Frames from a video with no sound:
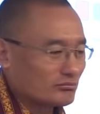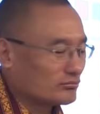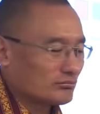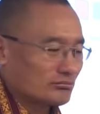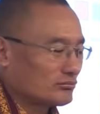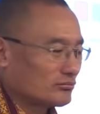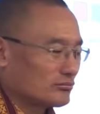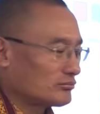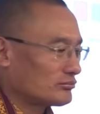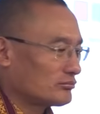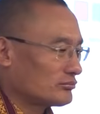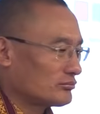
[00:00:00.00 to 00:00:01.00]

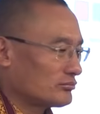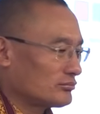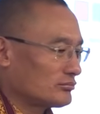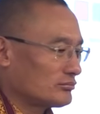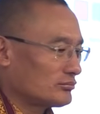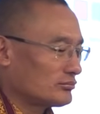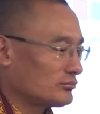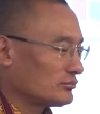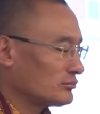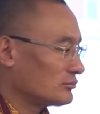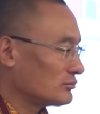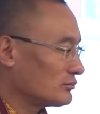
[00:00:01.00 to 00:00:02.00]

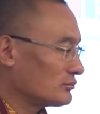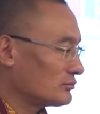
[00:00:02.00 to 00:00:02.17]
(no one is talking)